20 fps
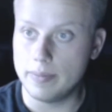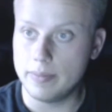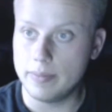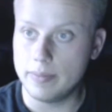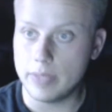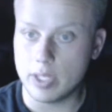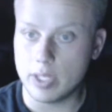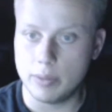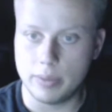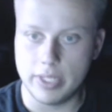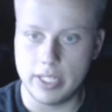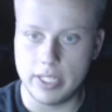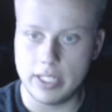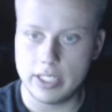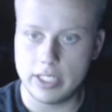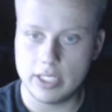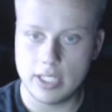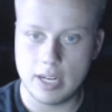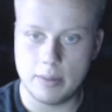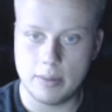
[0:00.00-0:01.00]
Complete
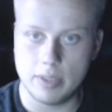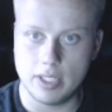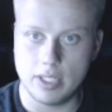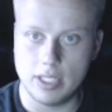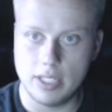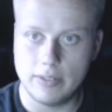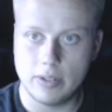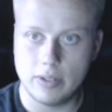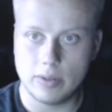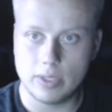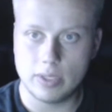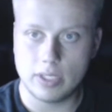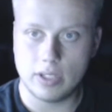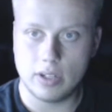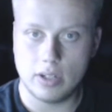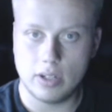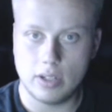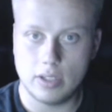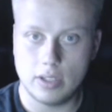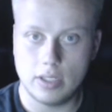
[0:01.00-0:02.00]
Edition, I believe it was
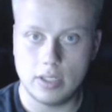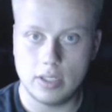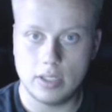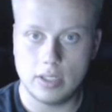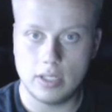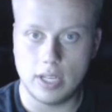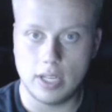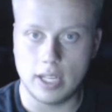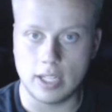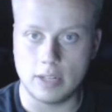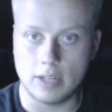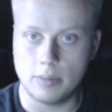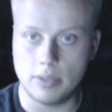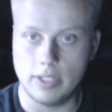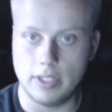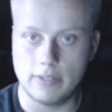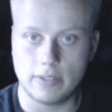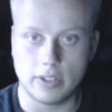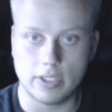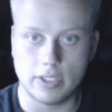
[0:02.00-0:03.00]
called. Yeah, the
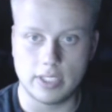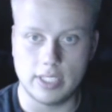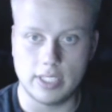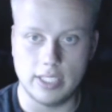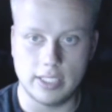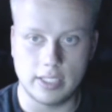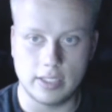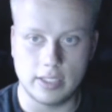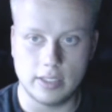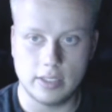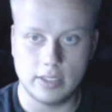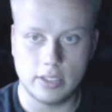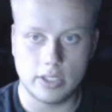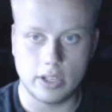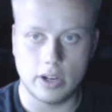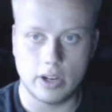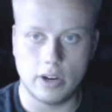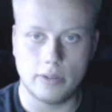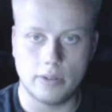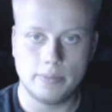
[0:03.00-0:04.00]
complete first season,
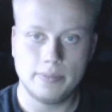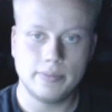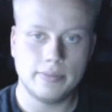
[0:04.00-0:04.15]
so.